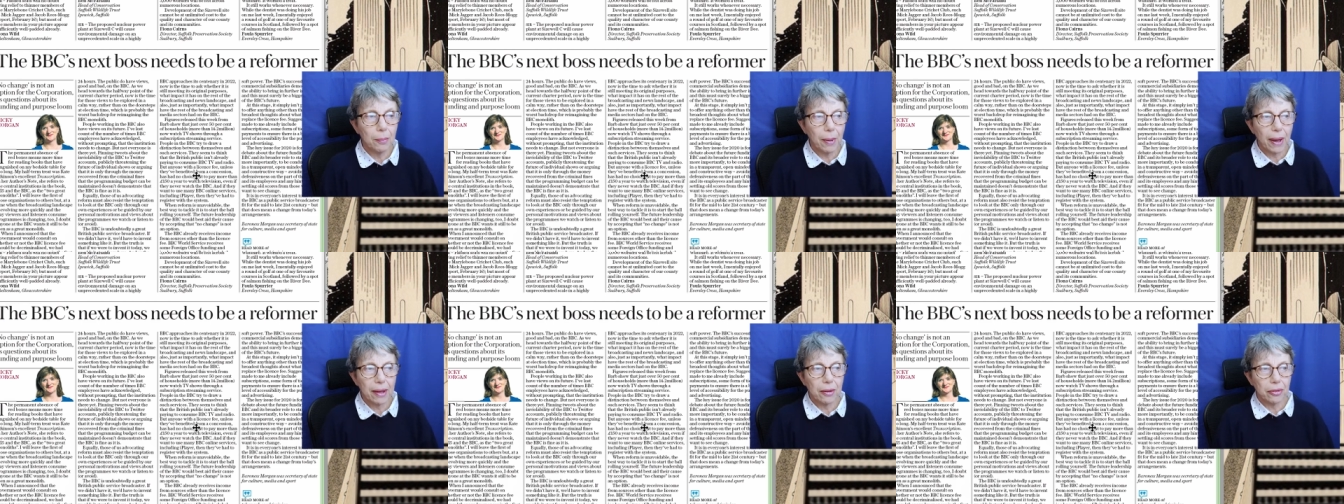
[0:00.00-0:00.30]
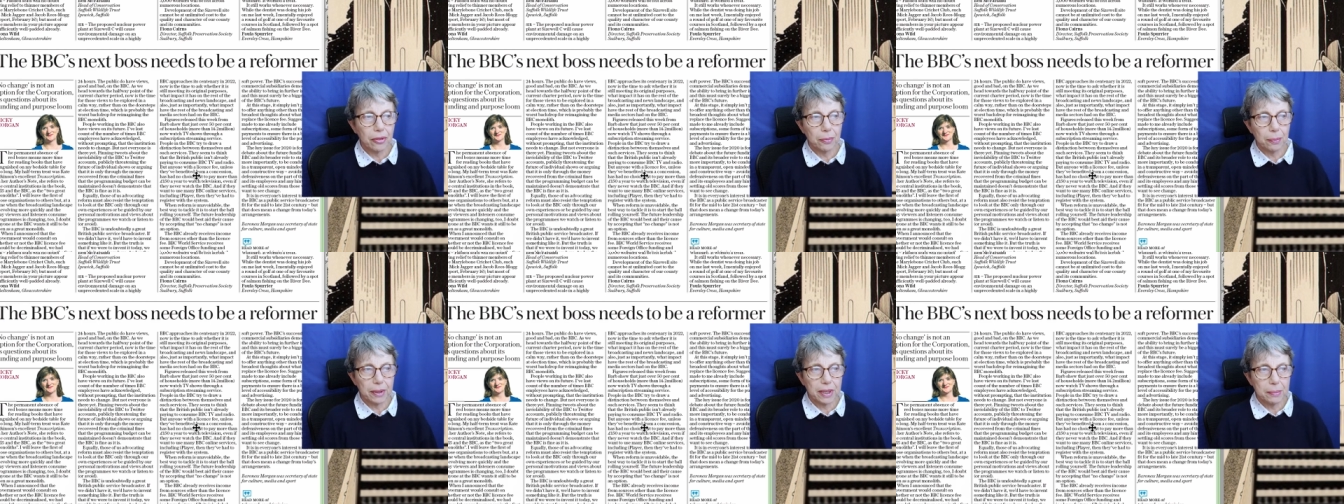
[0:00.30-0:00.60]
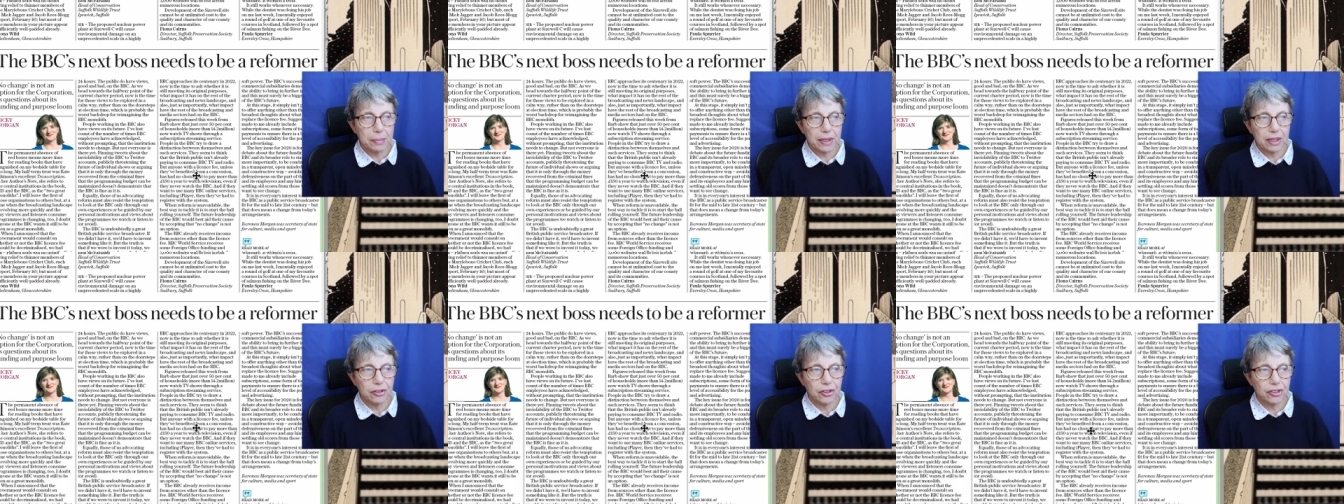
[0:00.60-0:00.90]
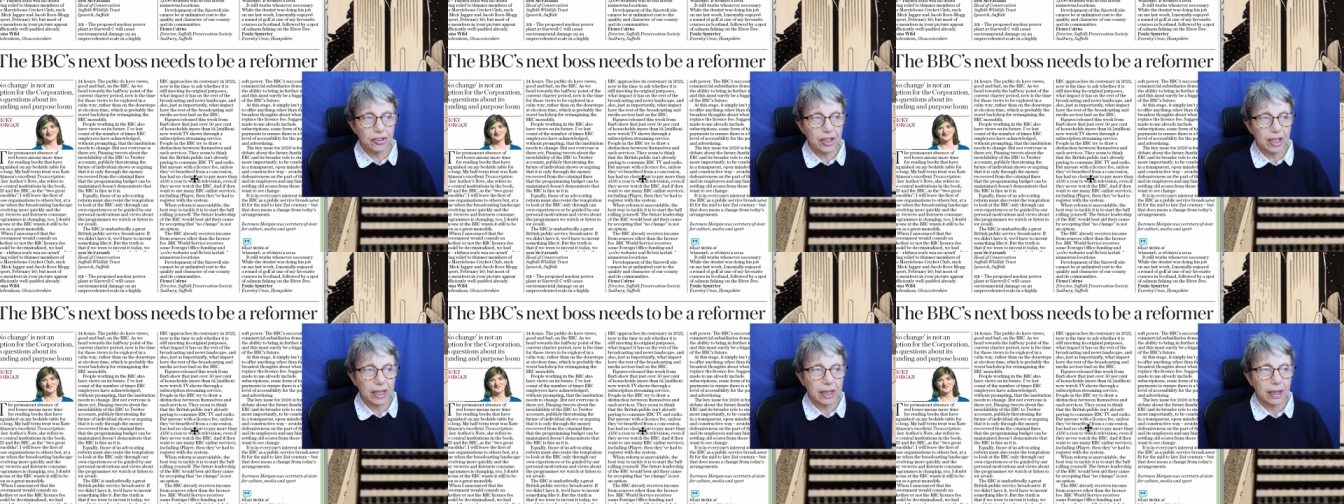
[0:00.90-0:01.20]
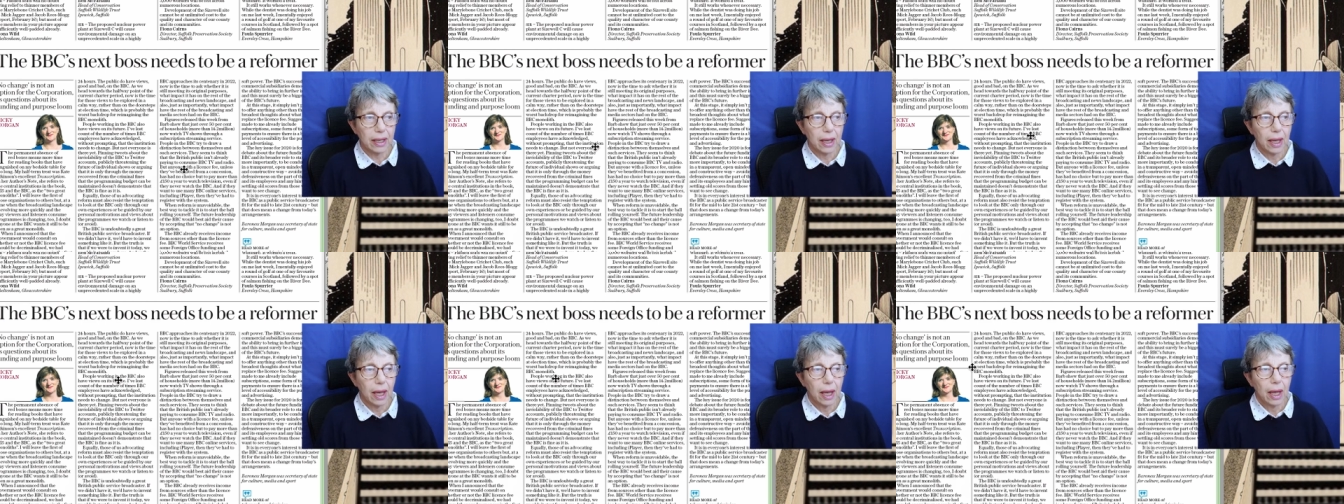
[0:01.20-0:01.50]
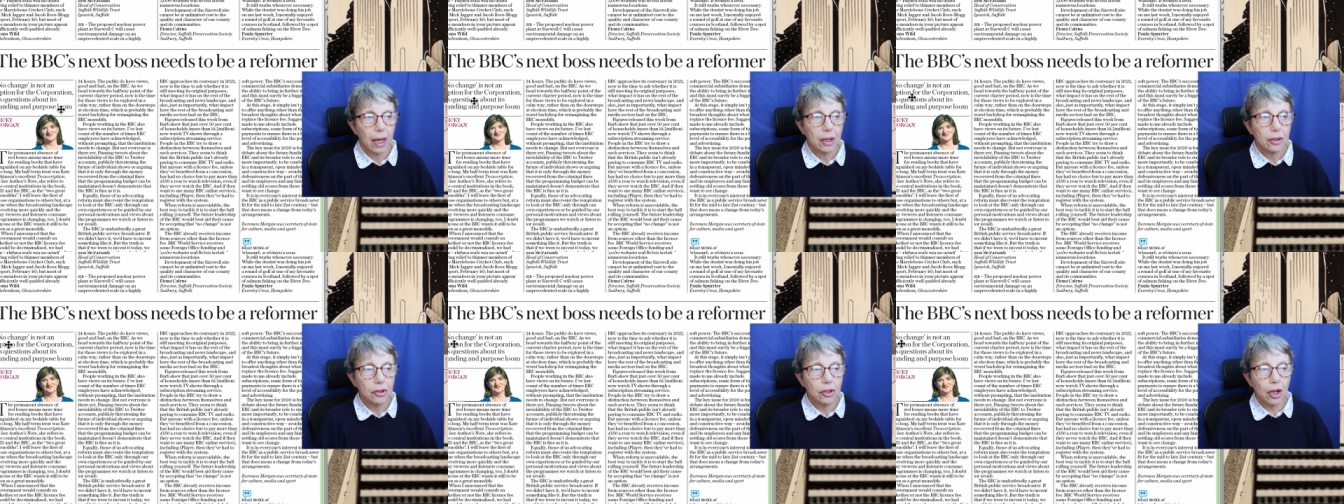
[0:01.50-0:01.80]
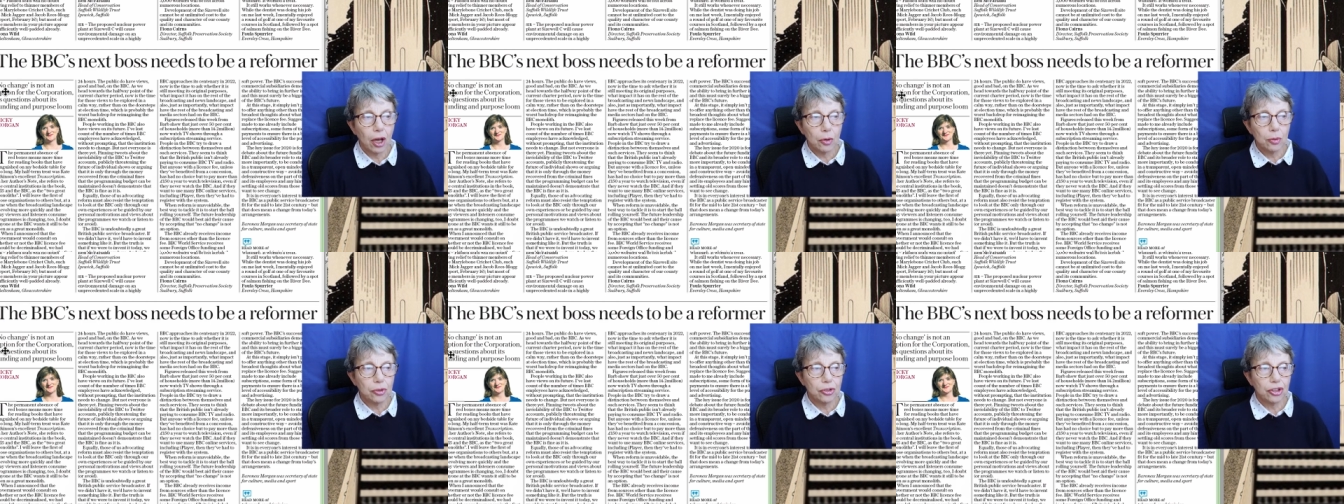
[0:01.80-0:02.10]
about the BBC.
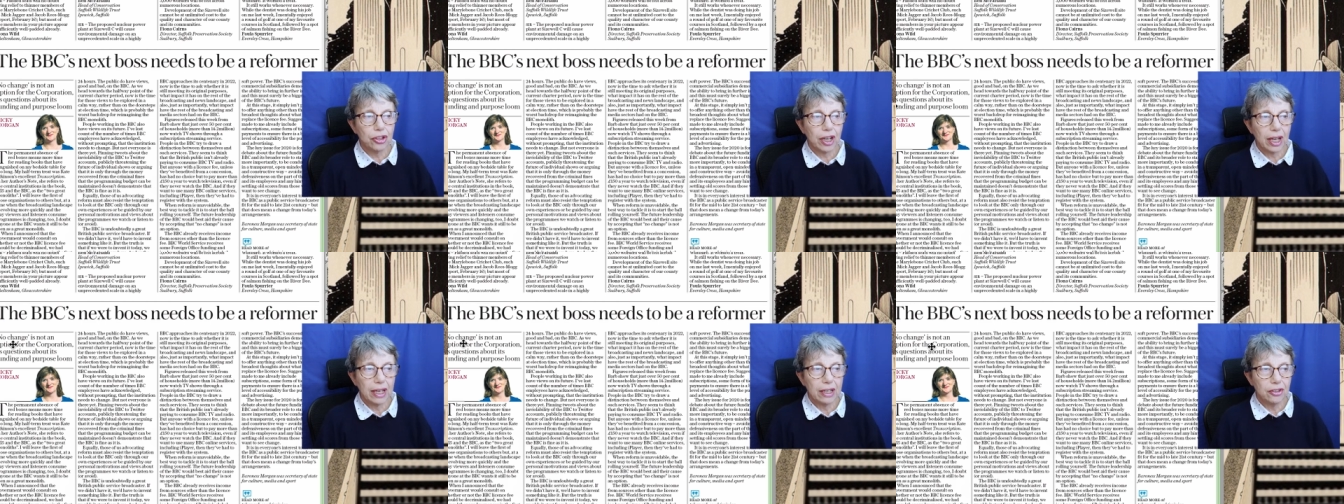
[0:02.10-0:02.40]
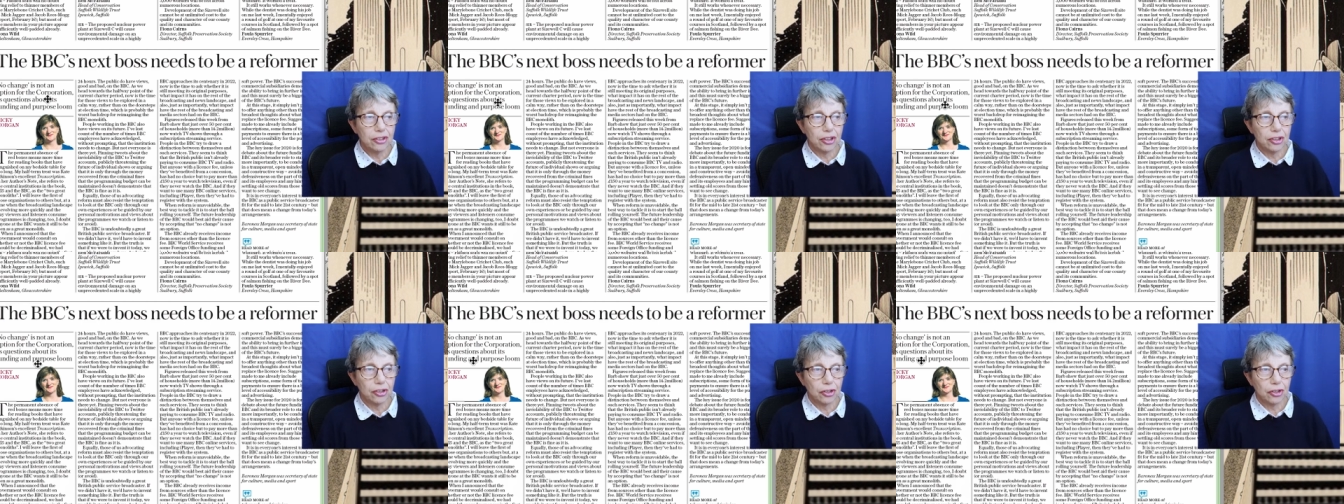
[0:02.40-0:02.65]
No change